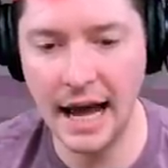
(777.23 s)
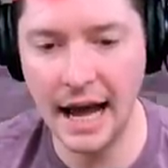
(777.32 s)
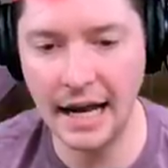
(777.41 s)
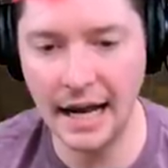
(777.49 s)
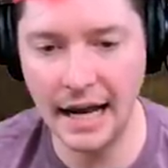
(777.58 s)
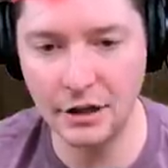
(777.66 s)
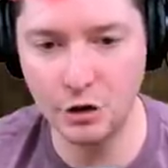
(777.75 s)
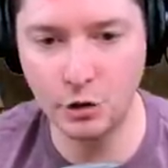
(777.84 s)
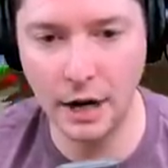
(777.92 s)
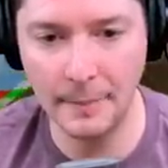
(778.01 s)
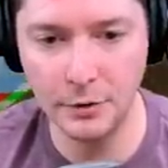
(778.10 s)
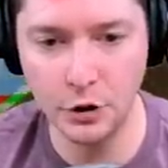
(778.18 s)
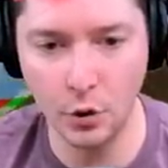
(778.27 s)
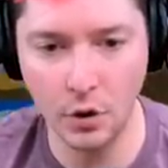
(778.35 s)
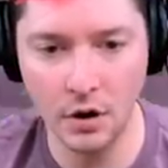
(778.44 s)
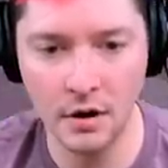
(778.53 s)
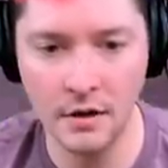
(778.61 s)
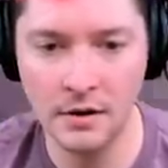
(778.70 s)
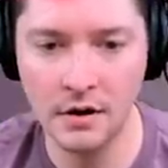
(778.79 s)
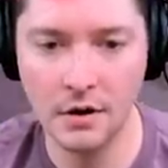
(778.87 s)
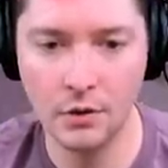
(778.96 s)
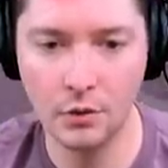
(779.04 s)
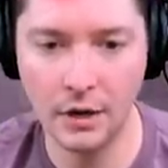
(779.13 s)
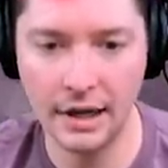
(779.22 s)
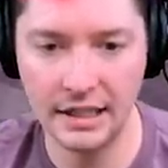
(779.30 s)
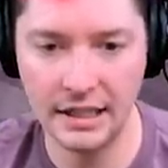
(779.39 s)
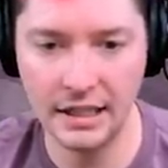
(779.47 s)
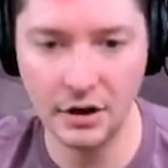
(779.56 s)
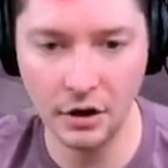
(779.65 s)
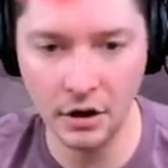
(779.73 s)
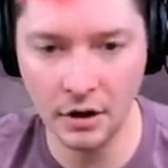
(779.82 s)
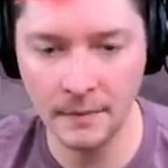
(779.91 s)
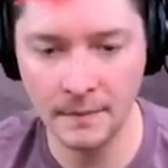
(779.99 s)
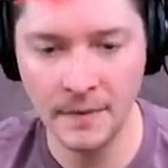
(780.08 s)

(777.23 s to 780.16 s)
add a trapdoor right here.